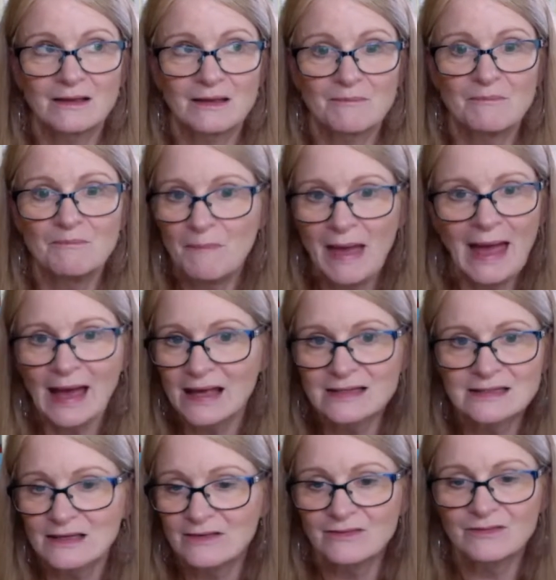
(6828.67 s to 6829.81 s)

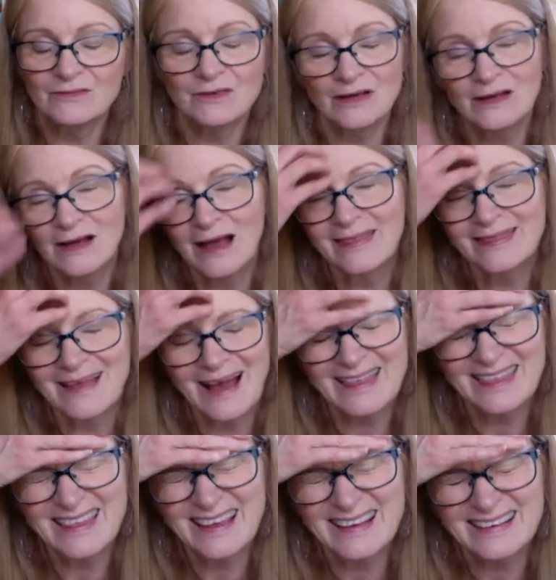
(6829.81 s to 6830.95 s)
massive, I
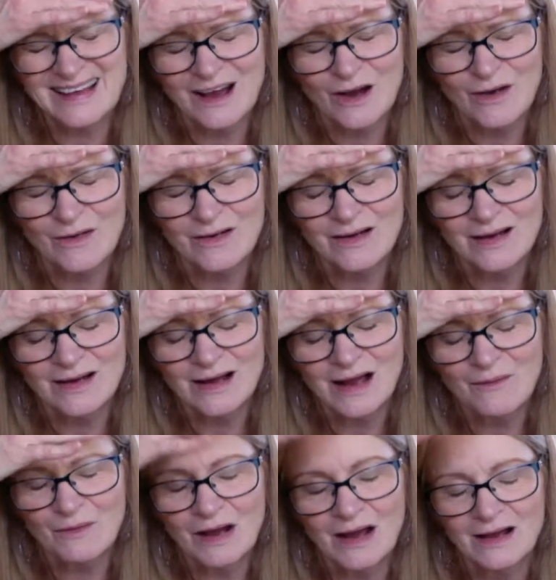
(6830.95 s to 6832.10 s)
think now, I
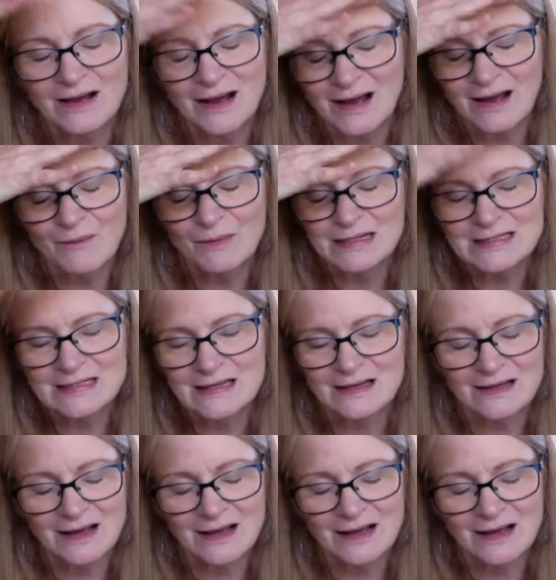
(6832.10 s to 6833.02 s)
I want to say,